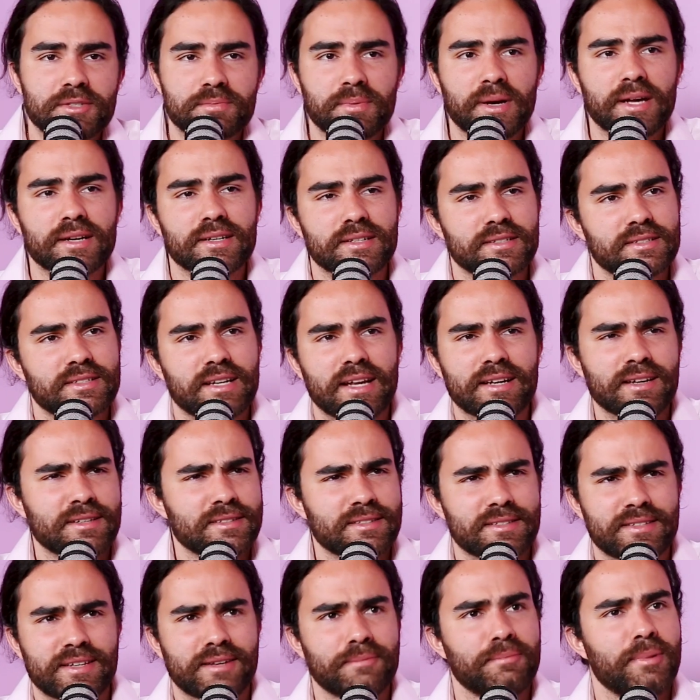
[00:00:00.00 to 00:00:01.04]
Spanish and I
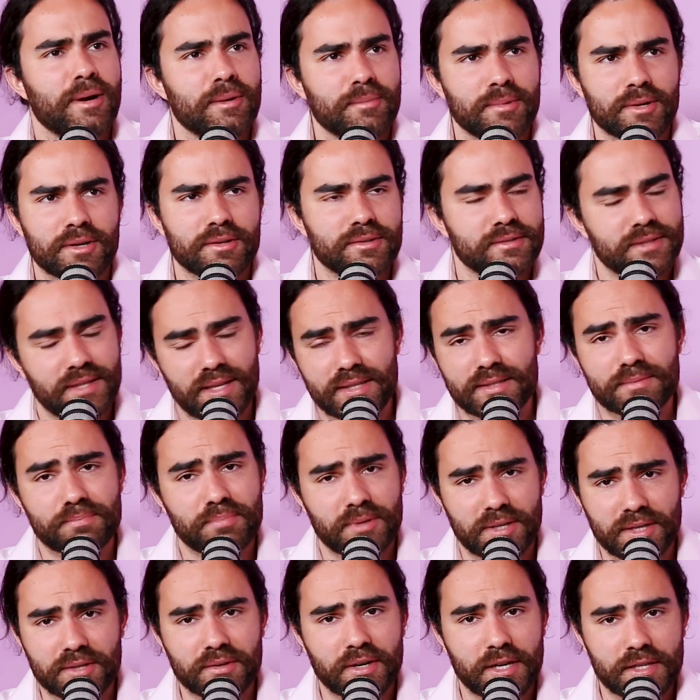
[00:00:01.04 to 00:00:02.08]
just said Pablo. That's
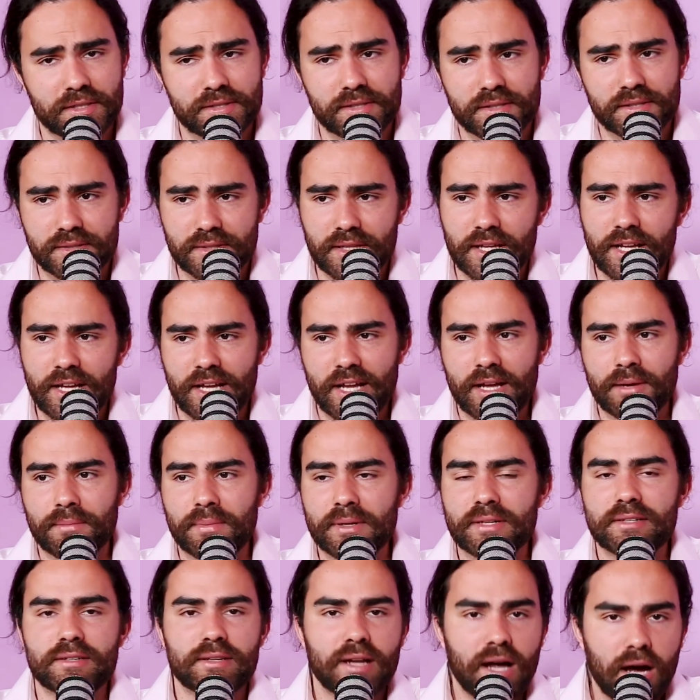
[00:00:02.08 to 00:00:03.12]
pretty racist.
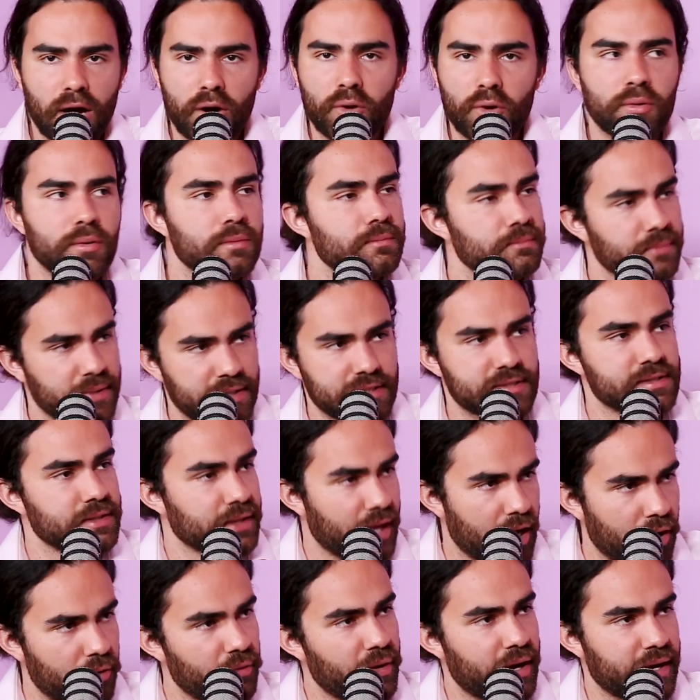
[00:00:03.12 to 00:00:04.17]
But now means
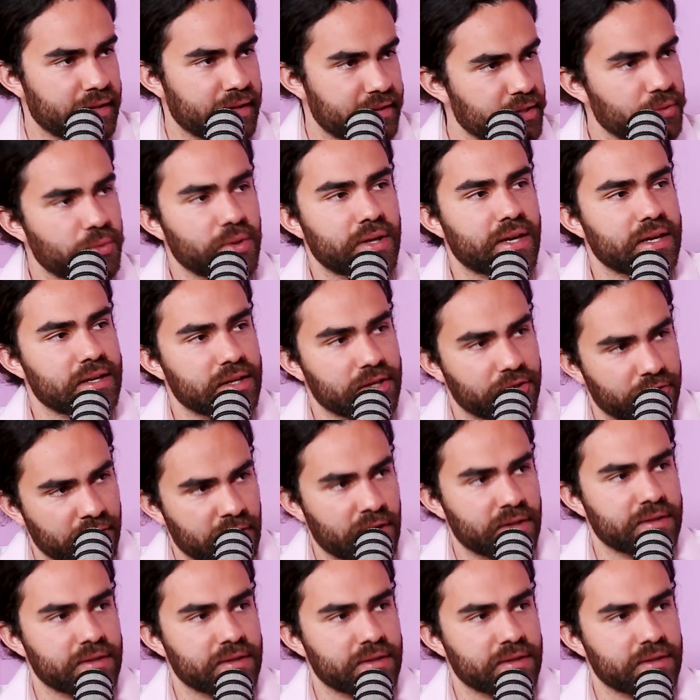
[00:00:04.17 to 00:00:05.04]
now. I think we can agree